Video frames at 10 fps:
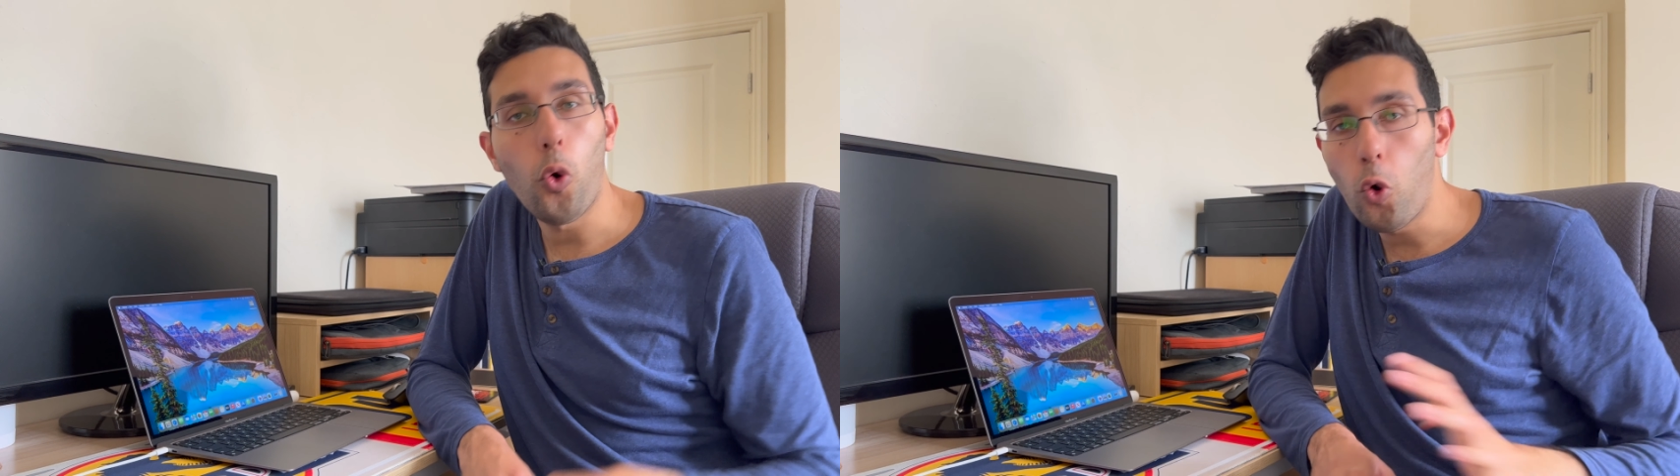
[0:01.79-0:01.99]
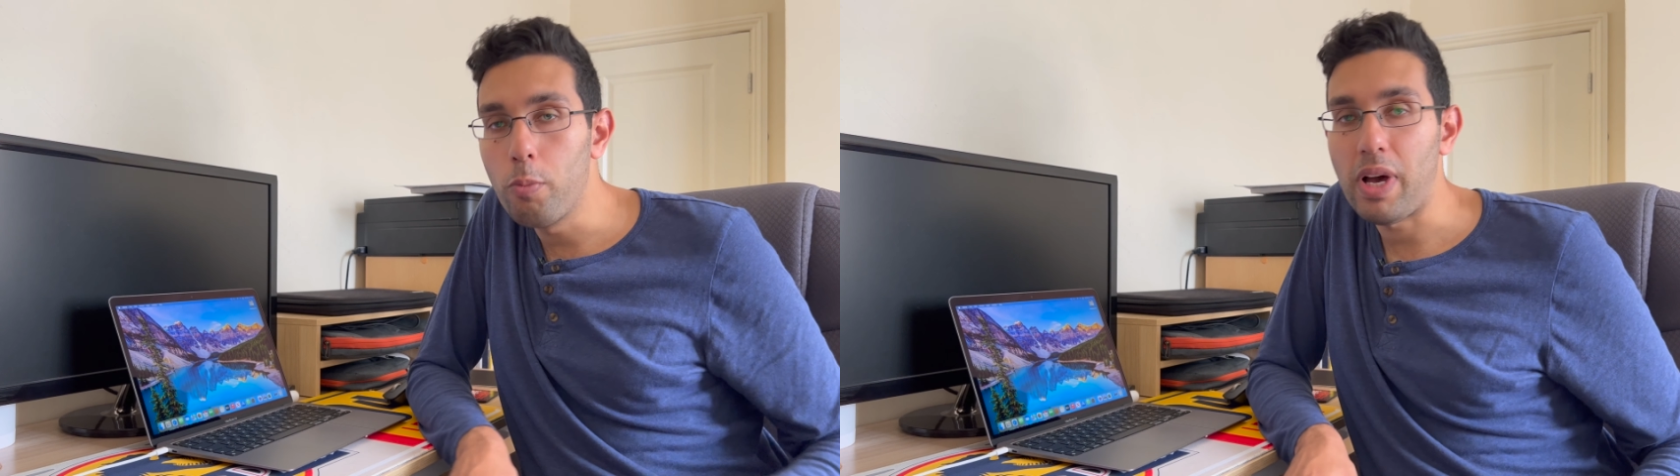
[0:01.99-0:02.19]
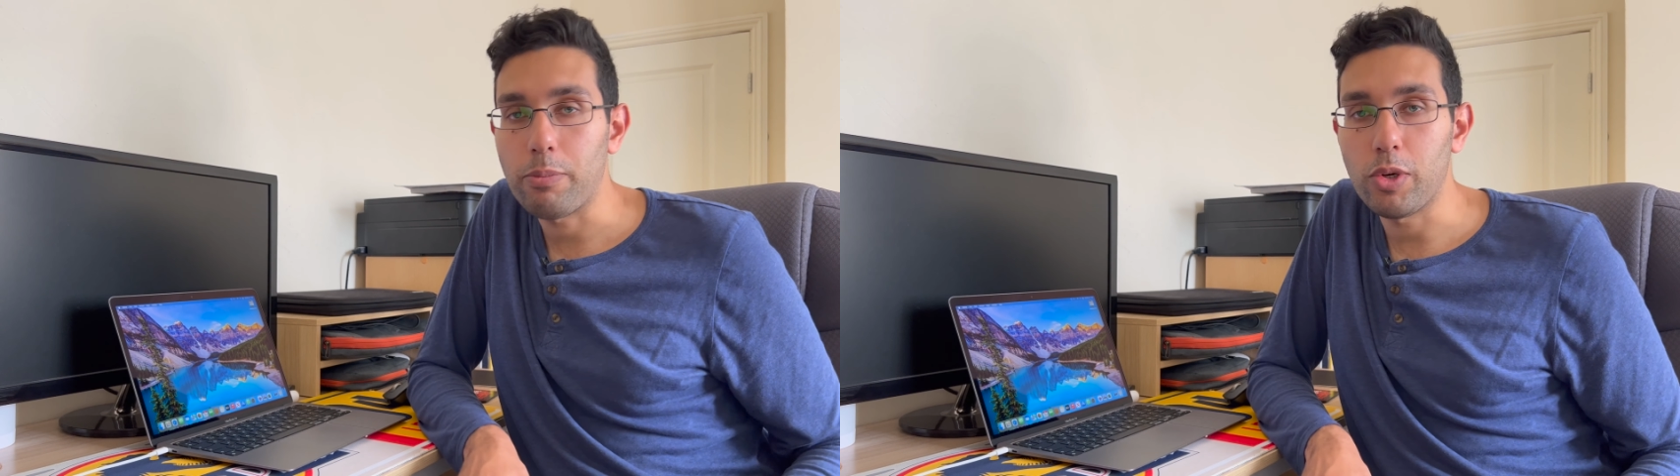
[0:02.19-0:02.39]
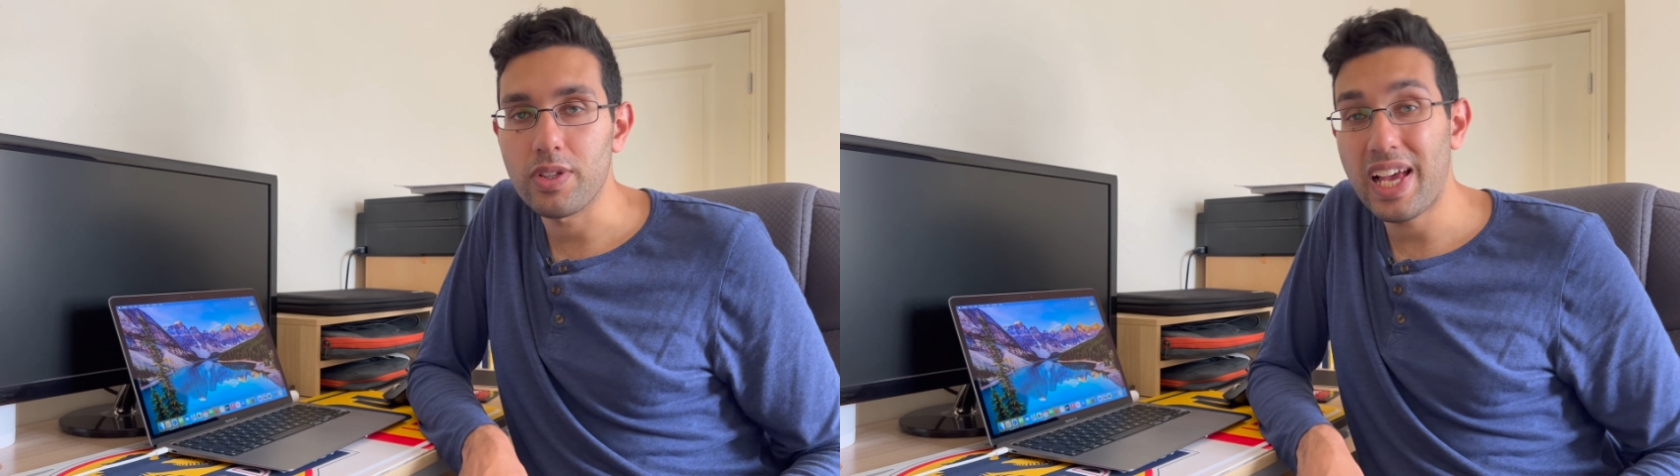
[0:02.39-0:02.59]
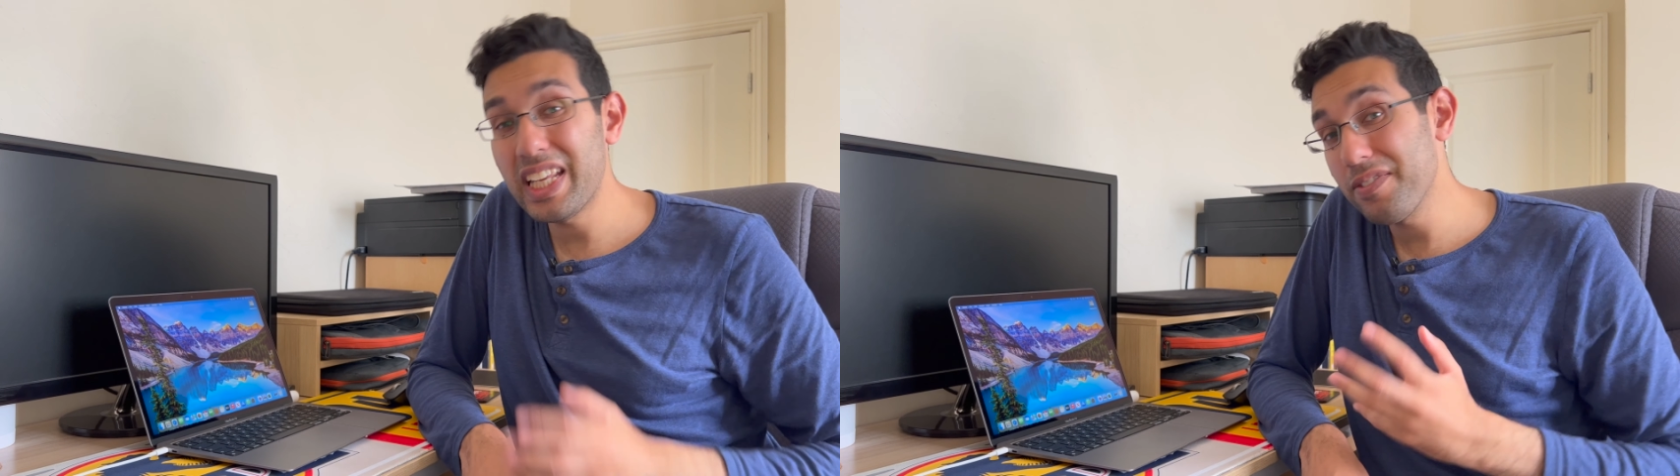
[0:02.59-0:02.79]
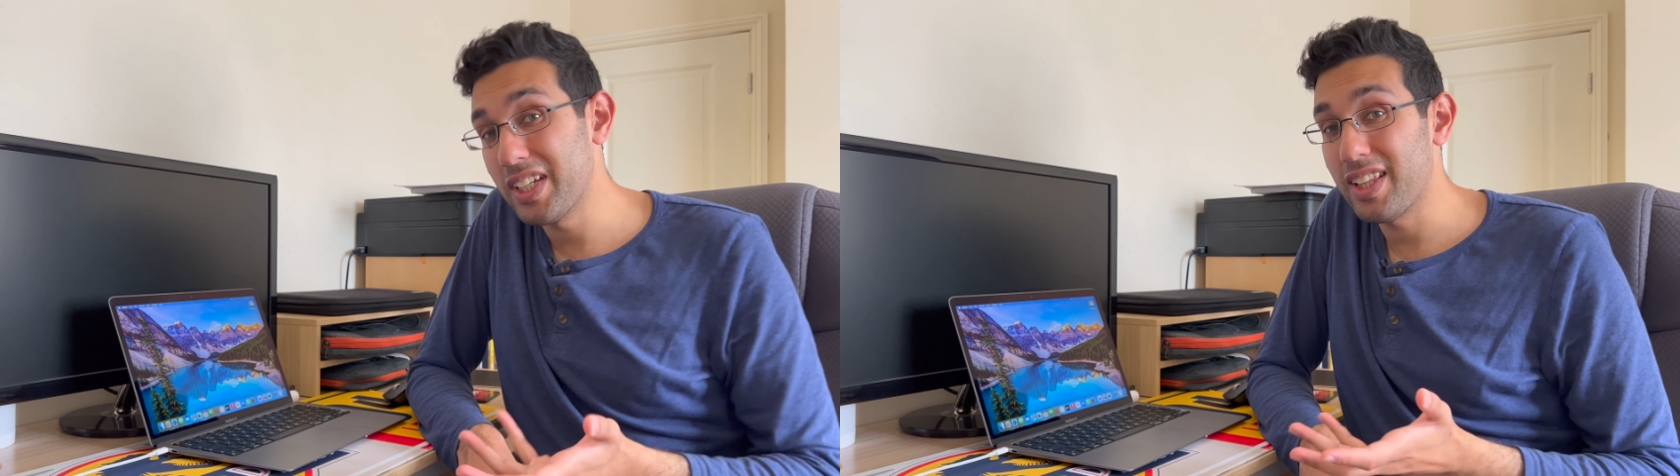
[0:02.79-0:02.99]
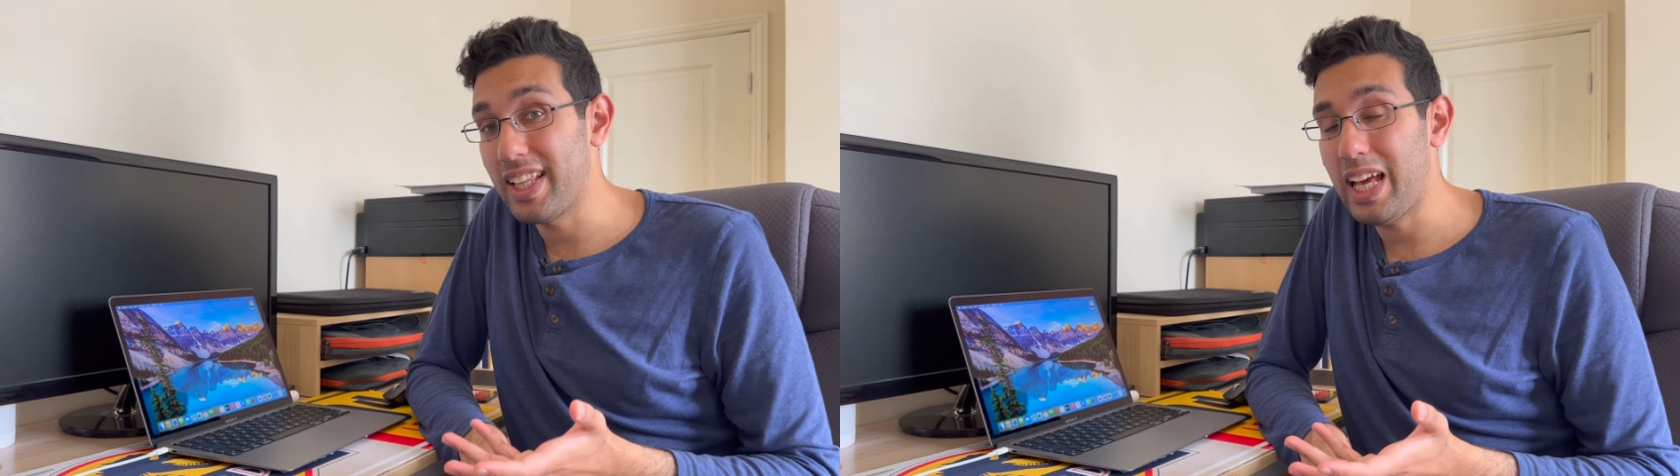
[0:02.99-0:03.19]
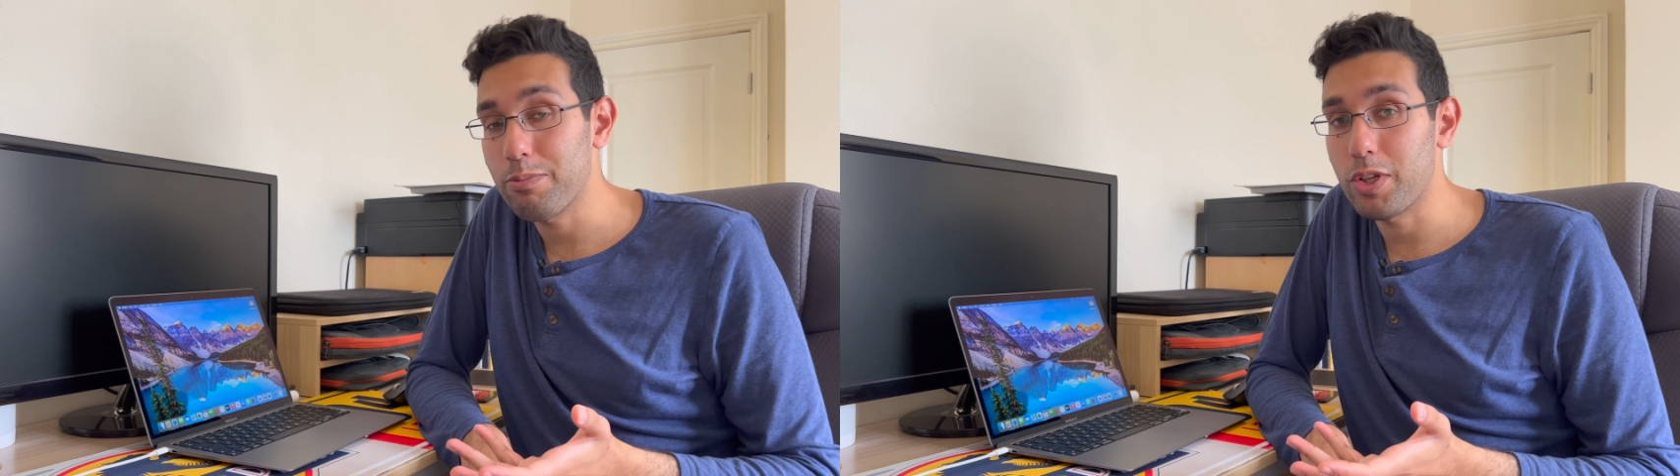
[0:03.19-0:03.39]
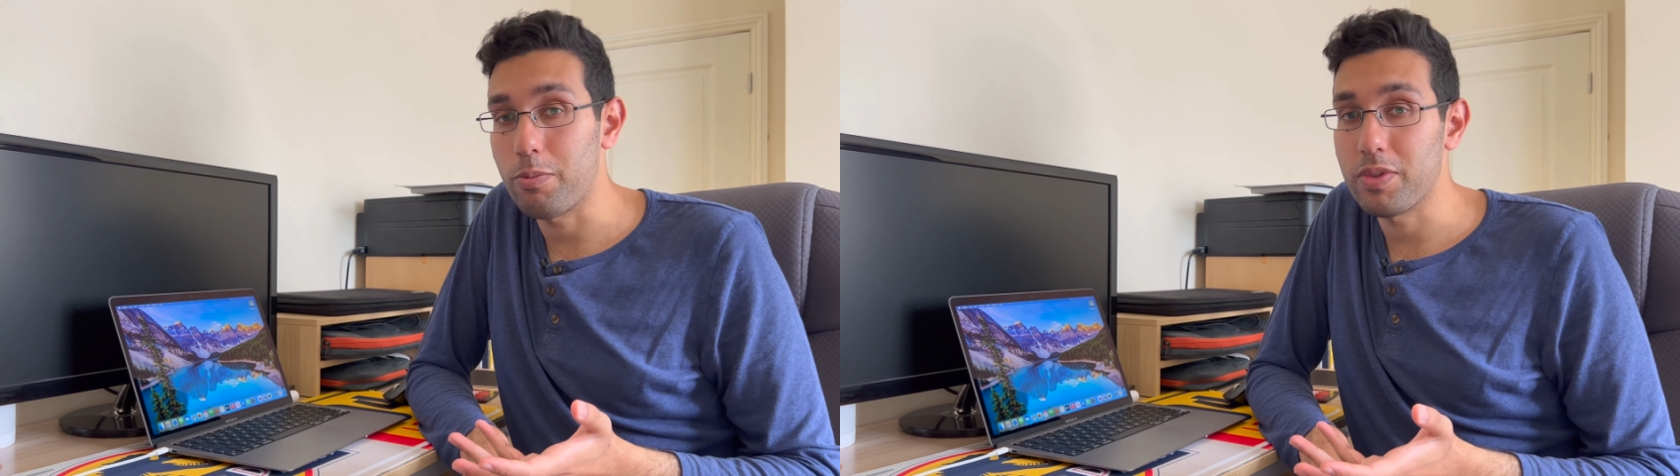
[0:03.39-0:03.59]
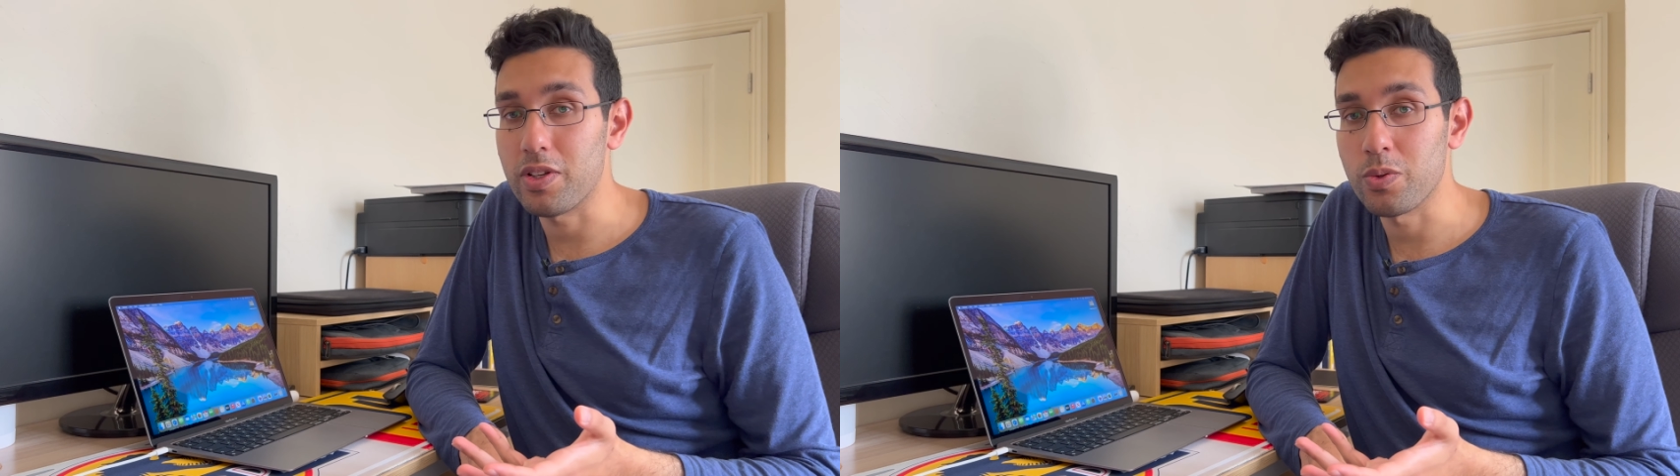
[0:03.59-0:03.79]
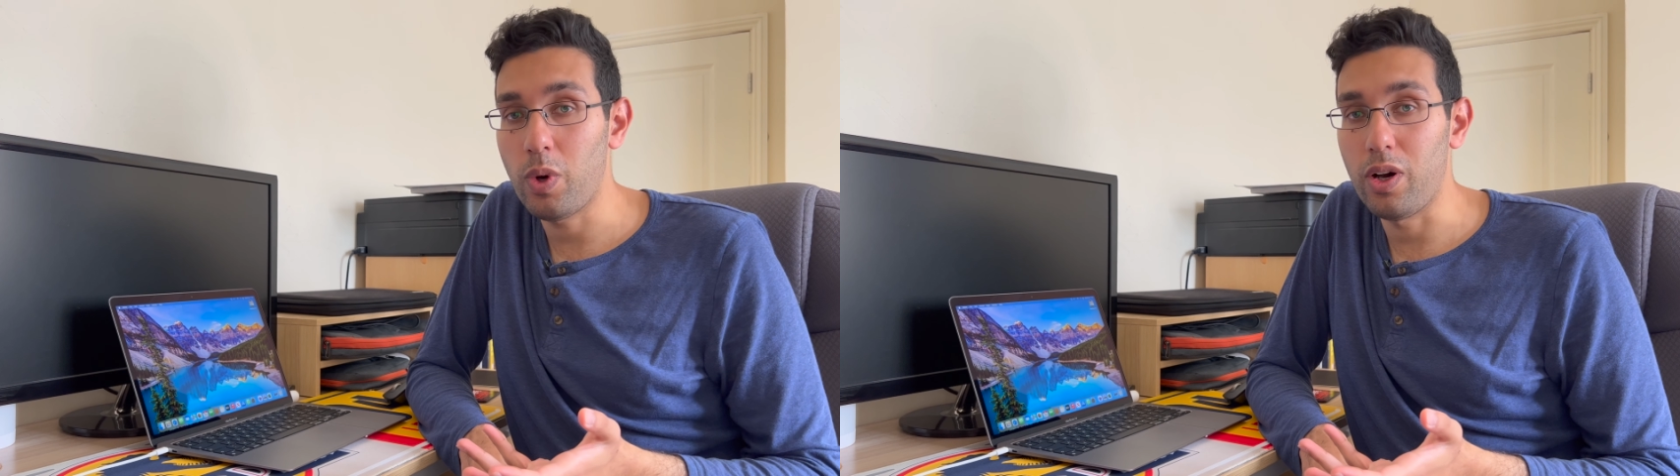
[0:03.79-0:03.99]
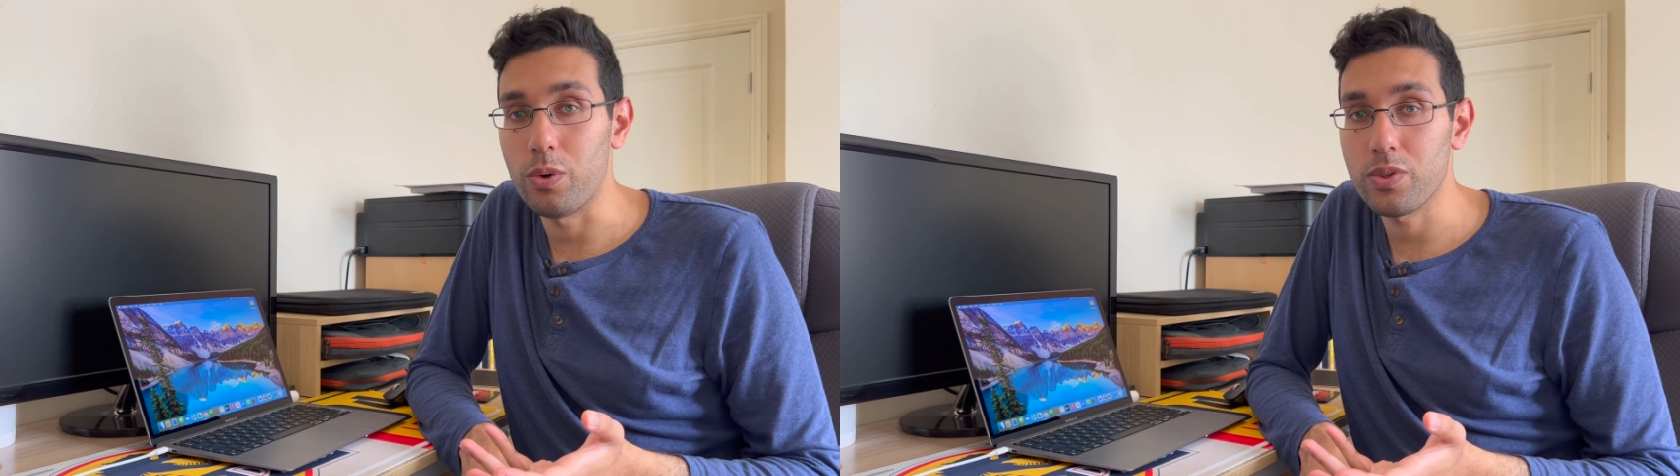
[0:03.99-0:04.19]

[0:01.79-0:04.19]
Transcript: all MacBooks and even other laptops as well,